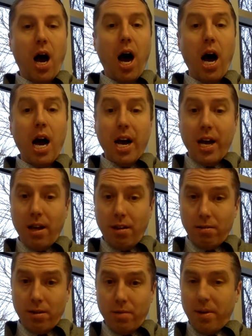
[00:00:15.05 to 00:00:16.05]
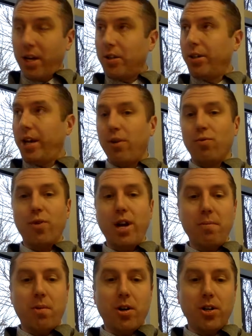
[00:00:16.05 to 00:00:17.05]
I am actually at
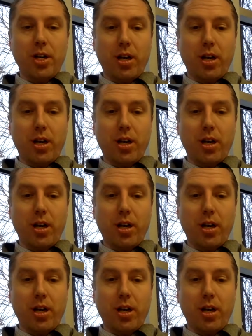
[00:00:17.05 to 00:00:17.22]
Ray Marsh